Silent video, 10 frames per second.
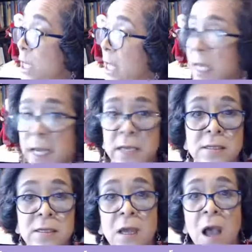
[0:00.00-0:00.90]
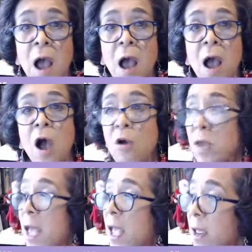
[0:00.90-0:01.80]
is.
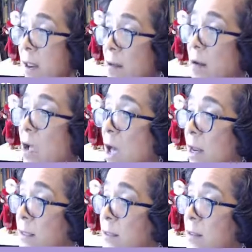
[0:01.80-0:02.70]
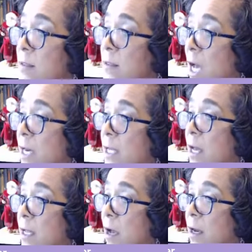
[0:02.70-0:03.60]
Okay, got it. Got
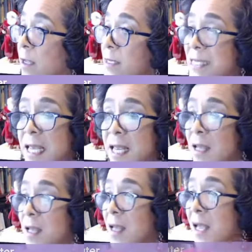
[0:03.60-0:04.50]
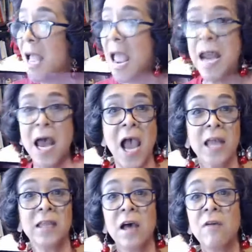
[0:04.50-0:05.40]
it. See? And I
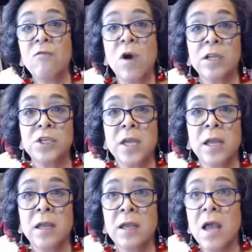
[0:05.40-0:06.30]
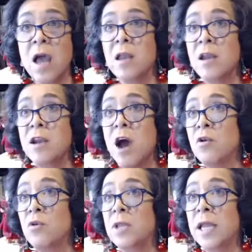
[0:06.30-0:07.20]
love watching not
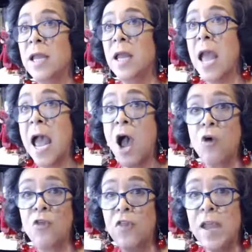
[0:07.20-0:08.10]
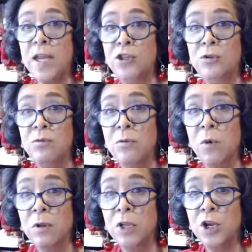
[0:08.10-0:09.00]
only how they,
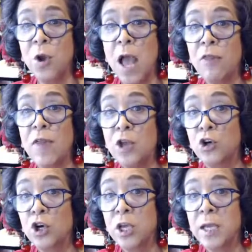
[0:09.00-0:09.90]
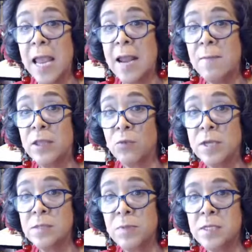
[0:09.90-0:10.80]
how they cook and make their
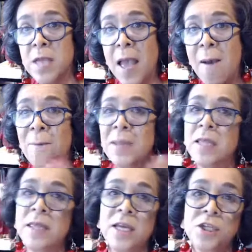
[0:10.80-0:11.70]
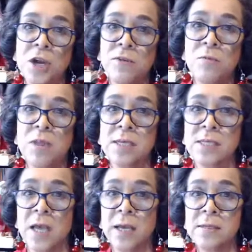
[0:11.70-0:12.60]
recipes, but that they share them with us,
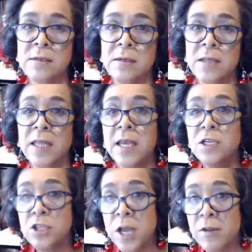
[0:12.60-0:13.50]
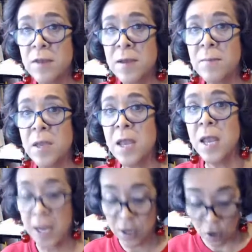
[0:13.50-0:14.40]
guys, that they share them
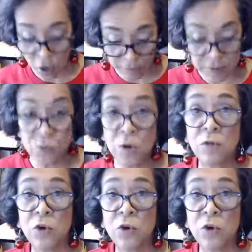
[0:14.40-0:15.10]
in all of these wonderful